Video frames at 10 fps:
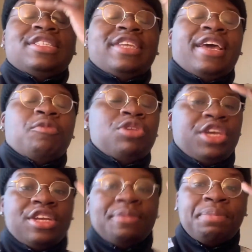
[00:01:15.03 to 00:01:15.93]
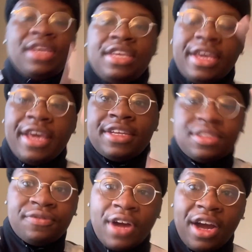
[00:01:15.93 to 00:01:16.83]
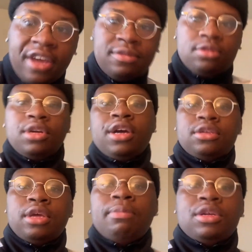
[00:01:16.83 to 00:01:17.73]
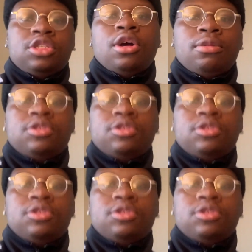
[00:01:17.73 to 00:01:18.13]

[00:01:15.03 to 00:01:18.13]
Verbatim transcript: that we getting PS5s, you guys, at my job.